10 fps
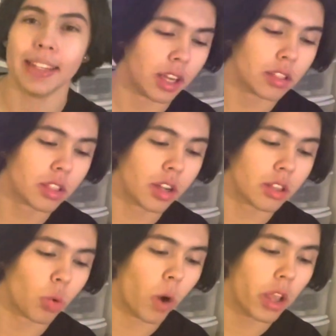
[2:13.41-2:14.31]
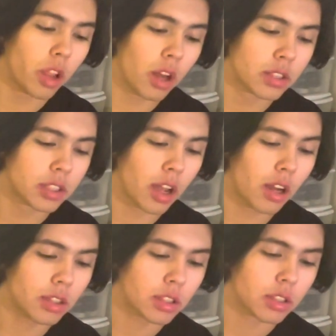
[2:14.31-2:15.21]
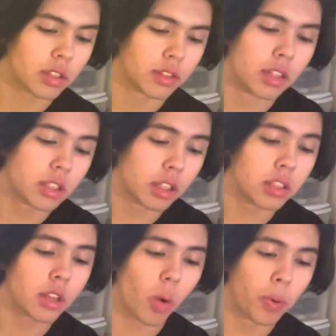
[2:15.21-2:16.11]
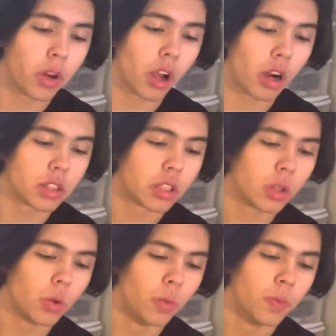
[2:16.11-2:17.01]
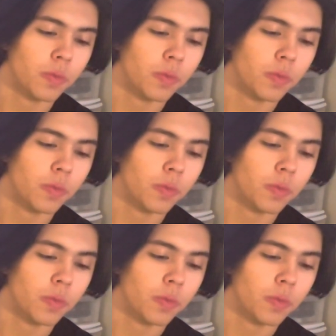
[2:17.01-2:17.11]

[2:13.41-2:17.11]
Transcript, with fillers: He also got the white long socks. His cleats go pretty hard too.